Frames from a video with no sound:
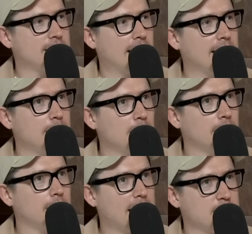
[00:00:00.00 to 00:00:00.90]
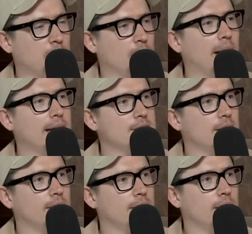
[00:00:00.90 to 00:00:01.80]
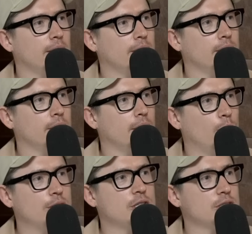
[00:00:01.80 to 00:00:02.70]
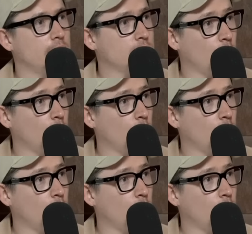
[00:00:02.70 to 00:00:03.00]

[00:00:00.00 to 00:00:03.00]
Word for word: team as a body not a major. No. Which okay. is it's